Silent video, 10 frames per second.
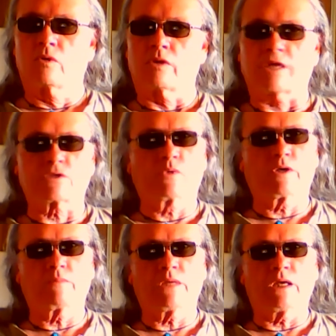That's what
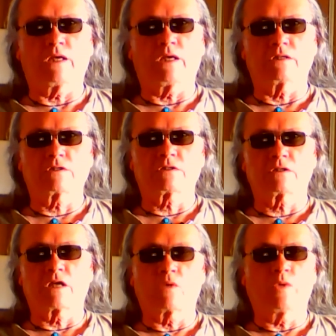it means.
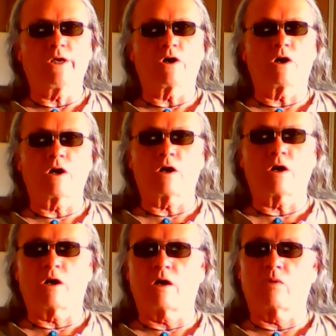And we are
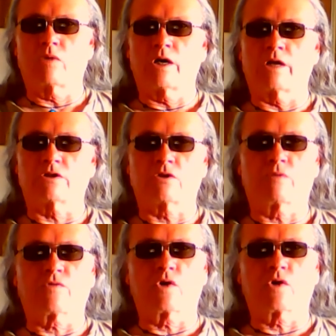all one. So
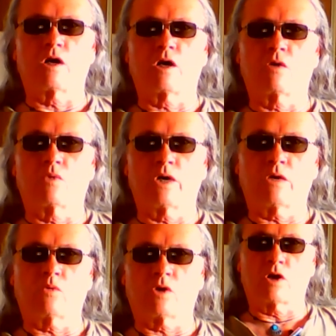if we're all
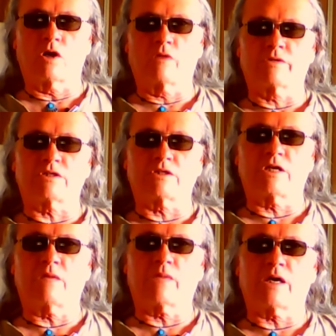one, all the
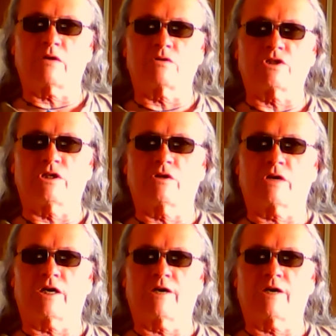same energy,
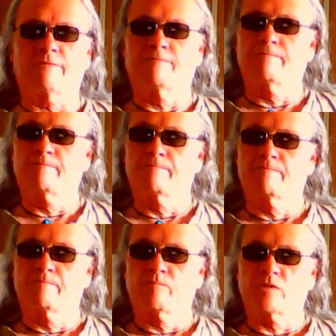okay?
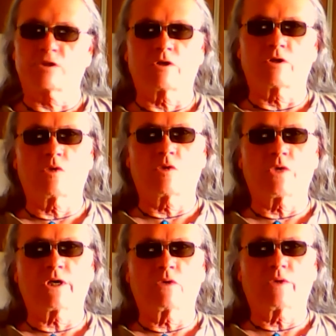So here we
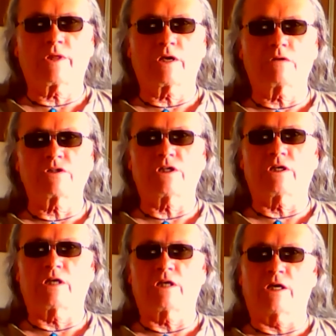go with energy
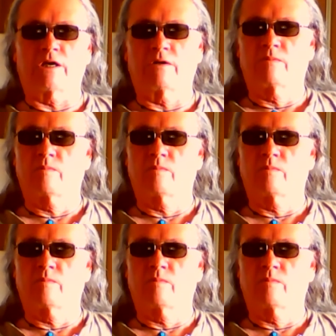again.